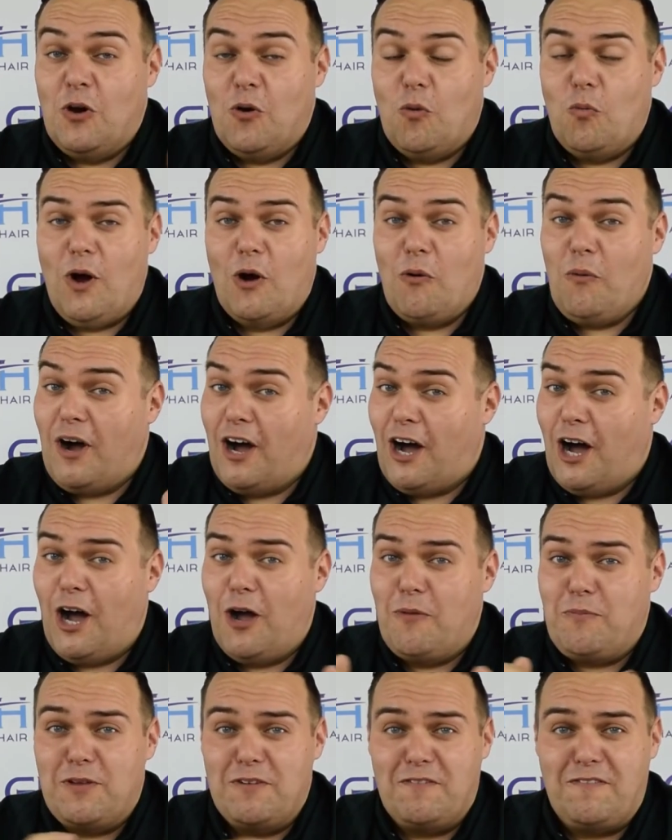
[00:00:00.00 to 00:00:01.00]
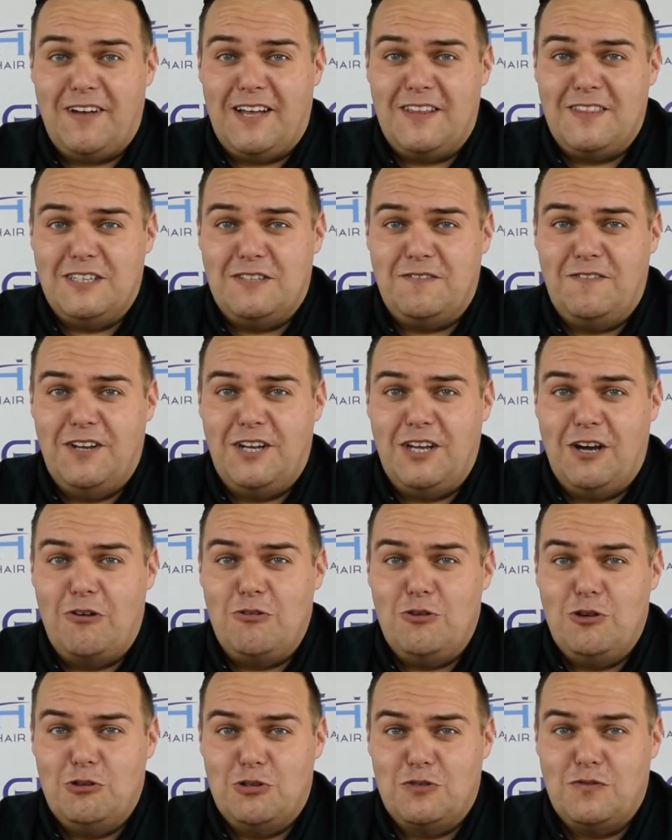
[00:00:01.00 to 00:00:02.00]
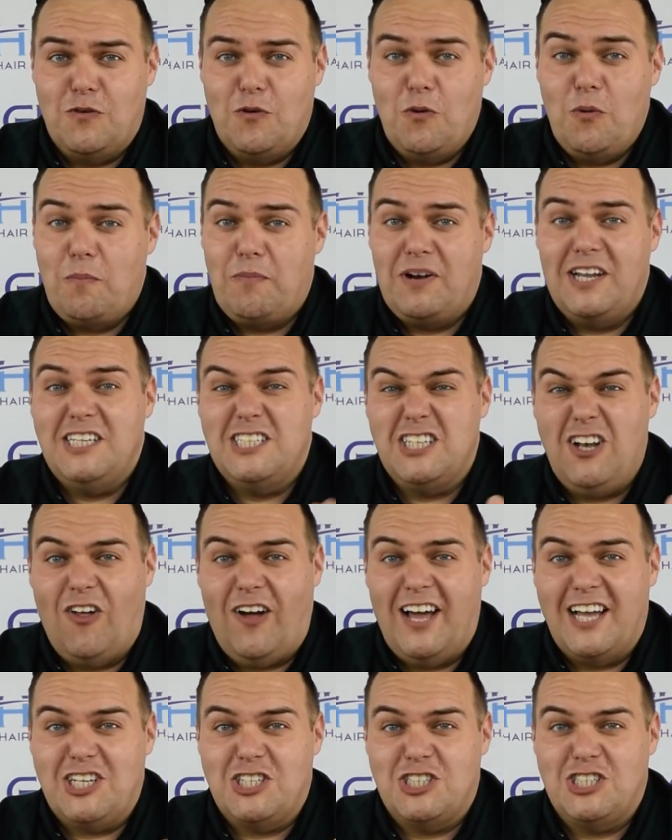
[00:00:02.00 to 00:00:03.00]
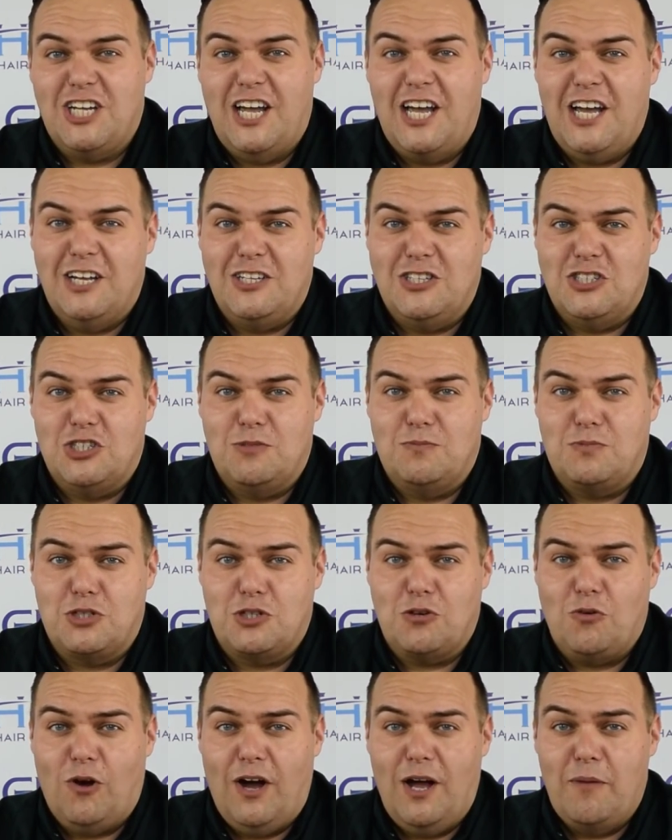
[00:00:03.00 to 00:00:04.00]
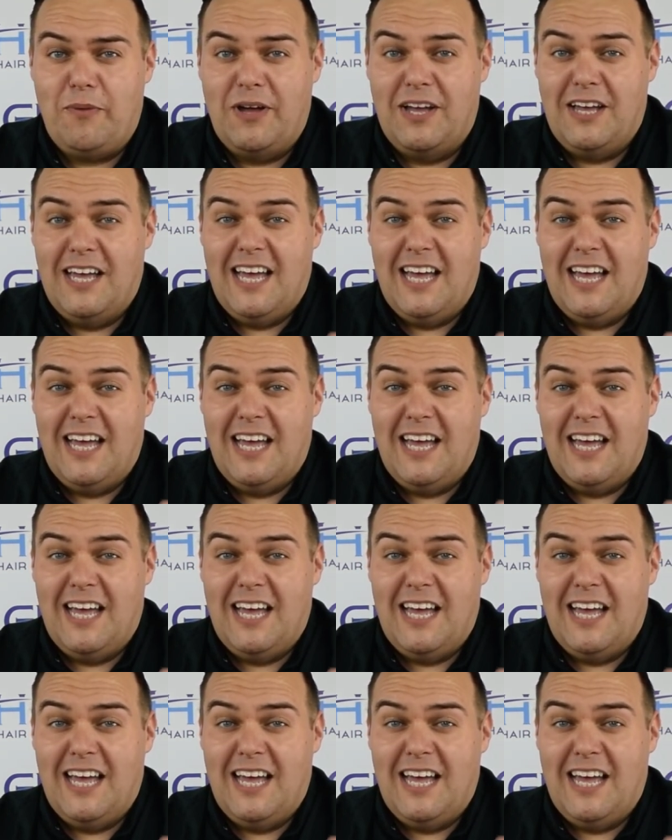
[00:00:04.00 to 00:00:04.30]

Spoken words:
Well, I hope you found this video useful. Please like, share and subscribe.